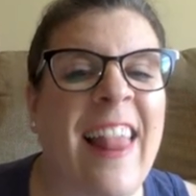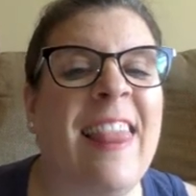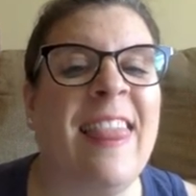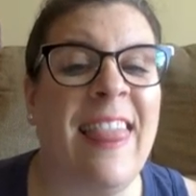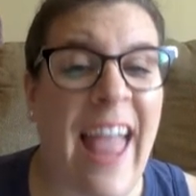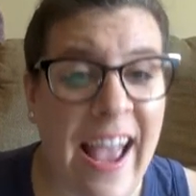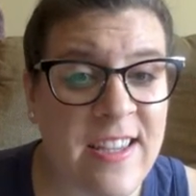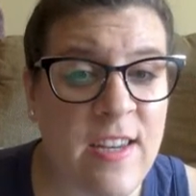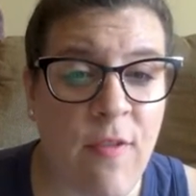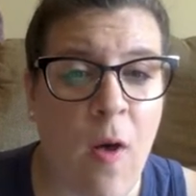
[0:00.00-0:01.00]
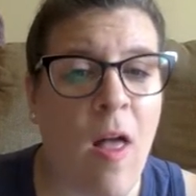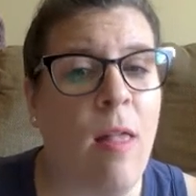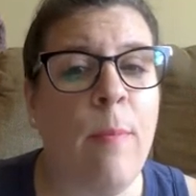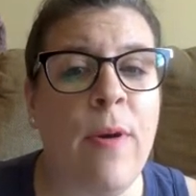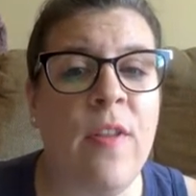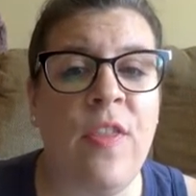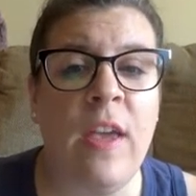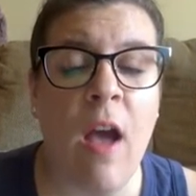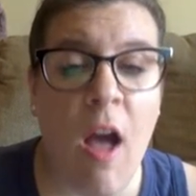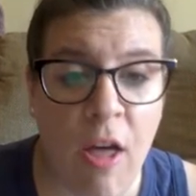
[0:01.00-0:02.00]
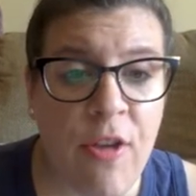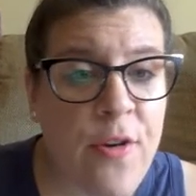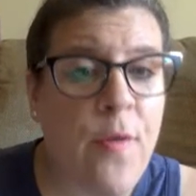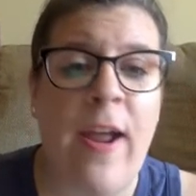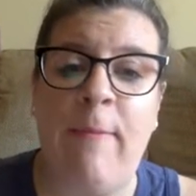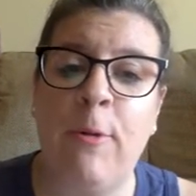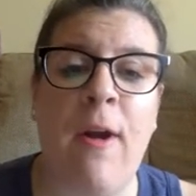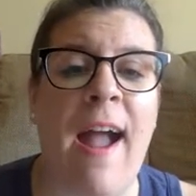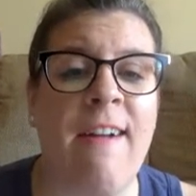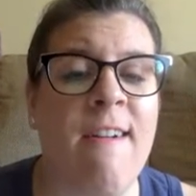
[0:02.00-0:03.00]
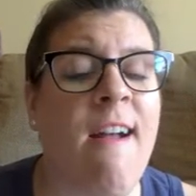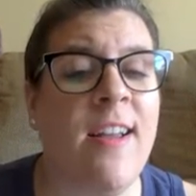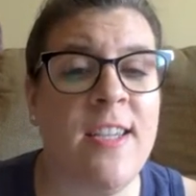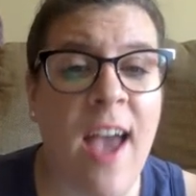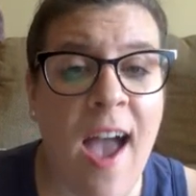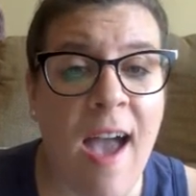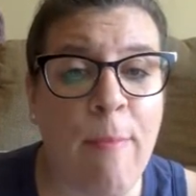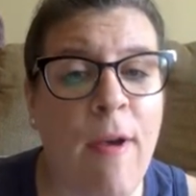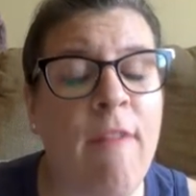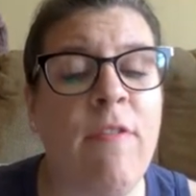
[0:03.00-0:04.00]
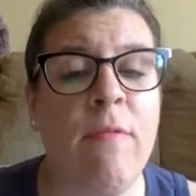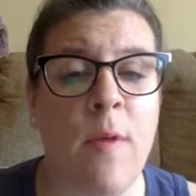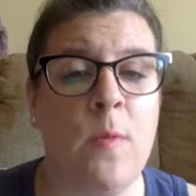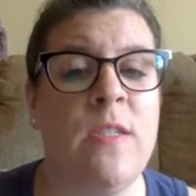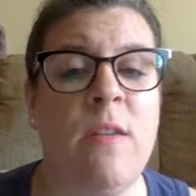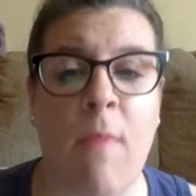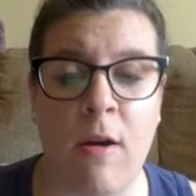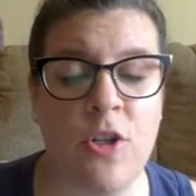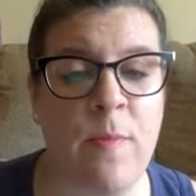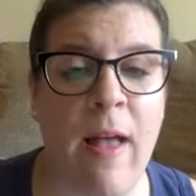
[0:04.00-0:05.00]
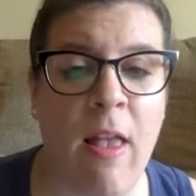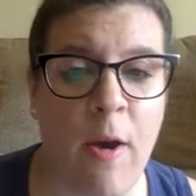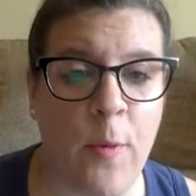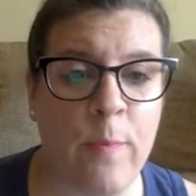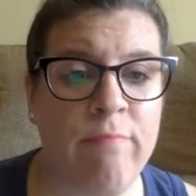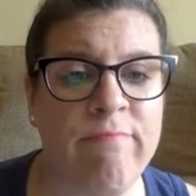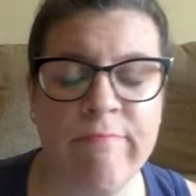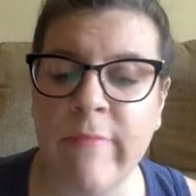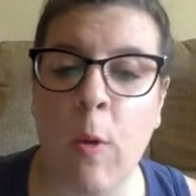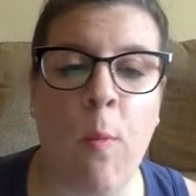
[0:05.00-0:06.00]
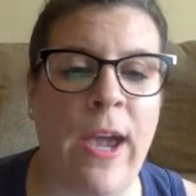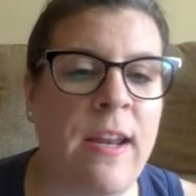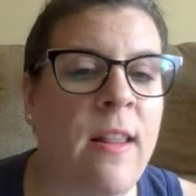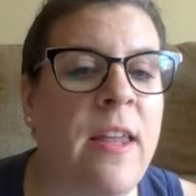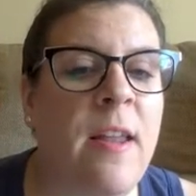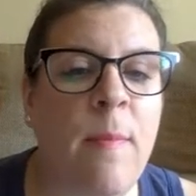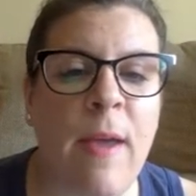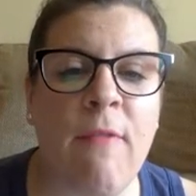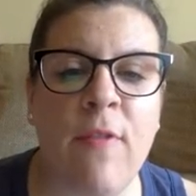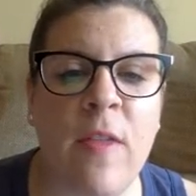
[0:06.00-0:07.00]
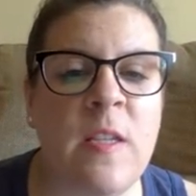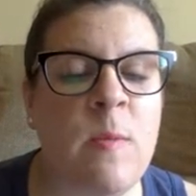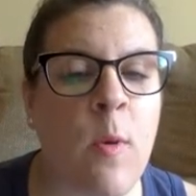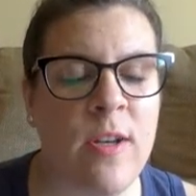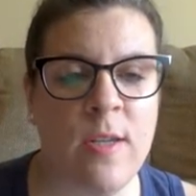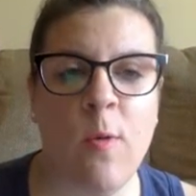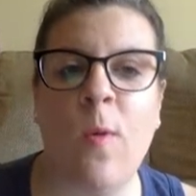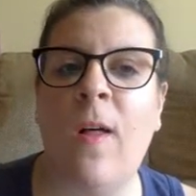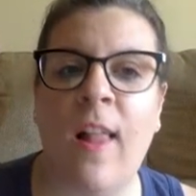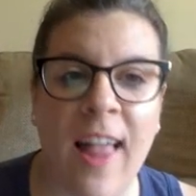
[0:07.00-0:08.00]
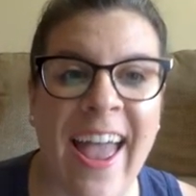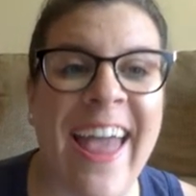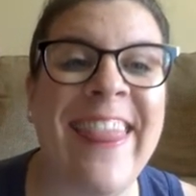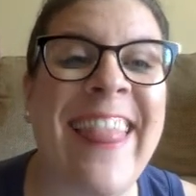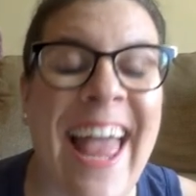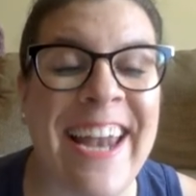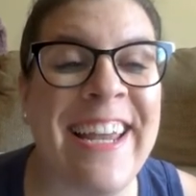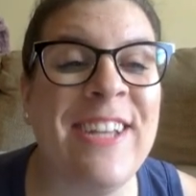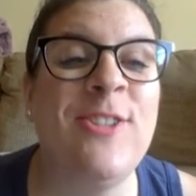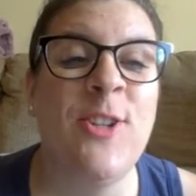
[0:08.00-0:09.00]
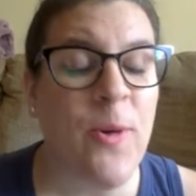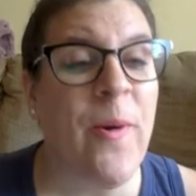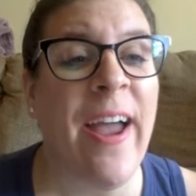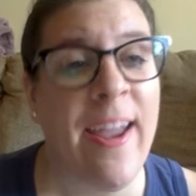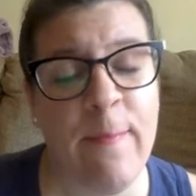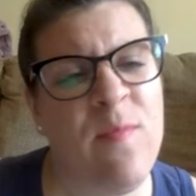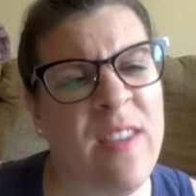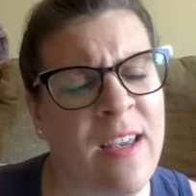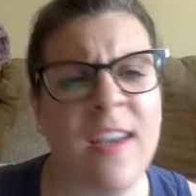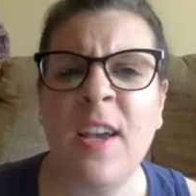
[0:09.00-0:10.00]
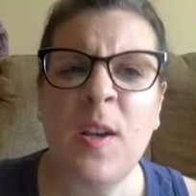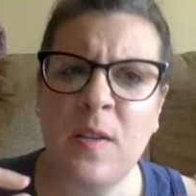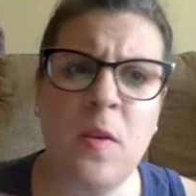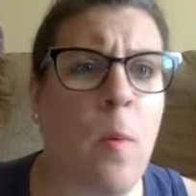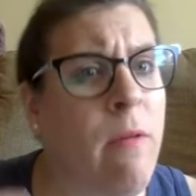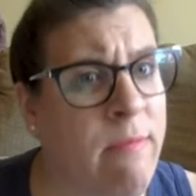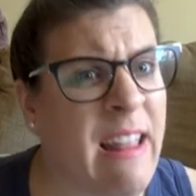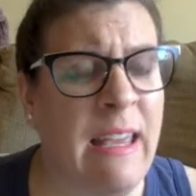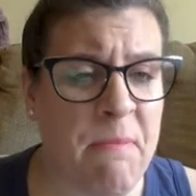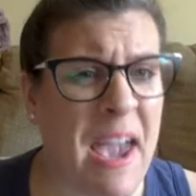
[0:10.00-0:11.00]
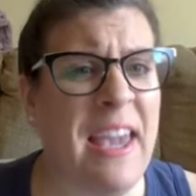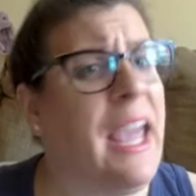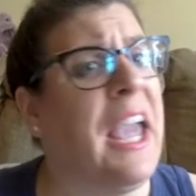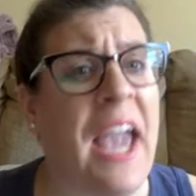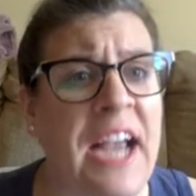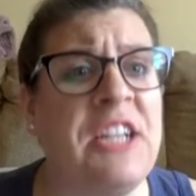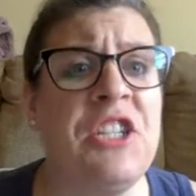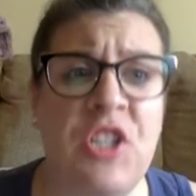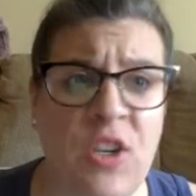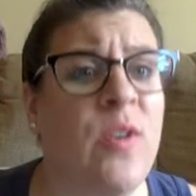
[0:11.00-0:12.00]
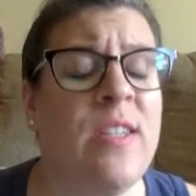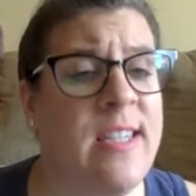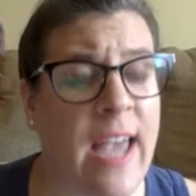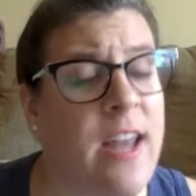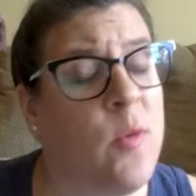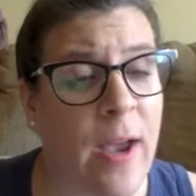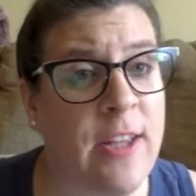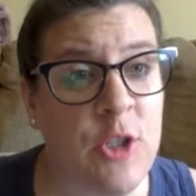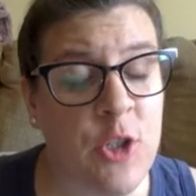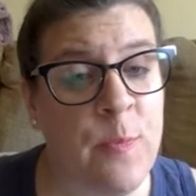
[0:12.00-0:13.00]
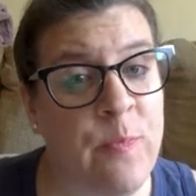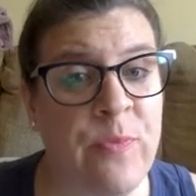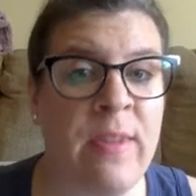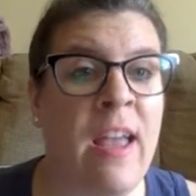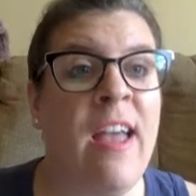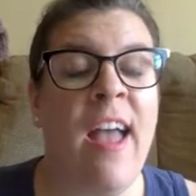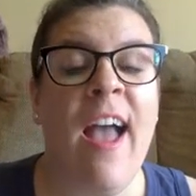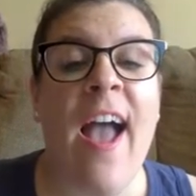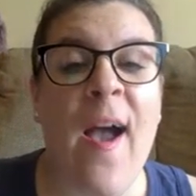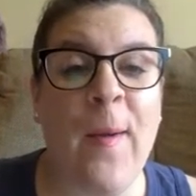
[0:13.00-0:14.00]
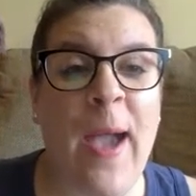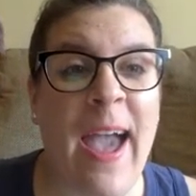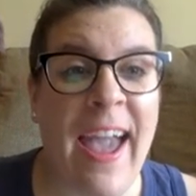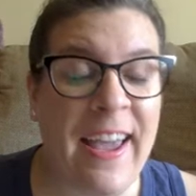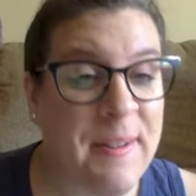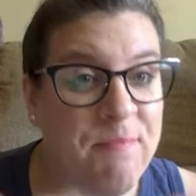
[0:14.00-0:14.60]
Last of all, put the other graham cracker on top of the roasted marshmallow. Wait a little bit for the s'more to cool and then enjoy. So we're really making a dessert sandwich, okay,